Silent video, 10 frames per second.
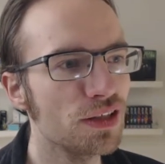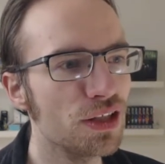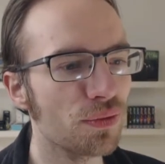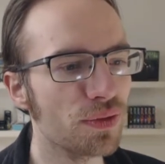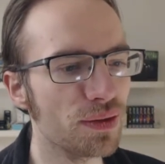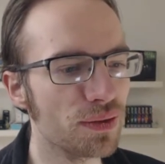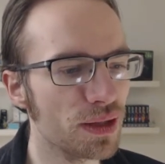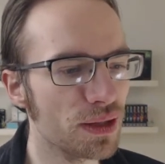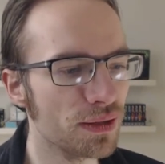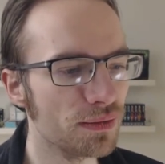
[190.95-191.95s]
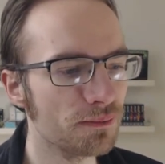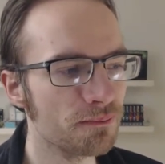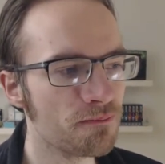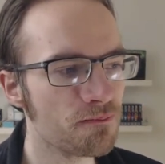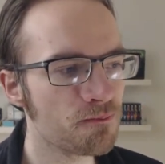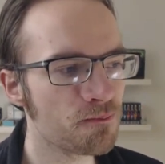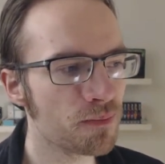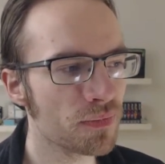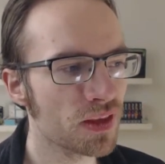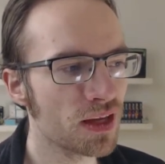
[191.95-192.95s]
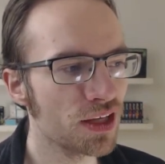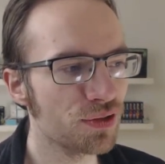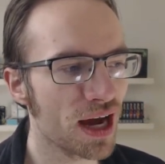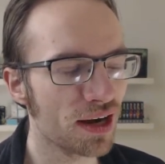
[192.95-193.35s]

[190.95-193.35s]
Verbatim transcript: you know, the the you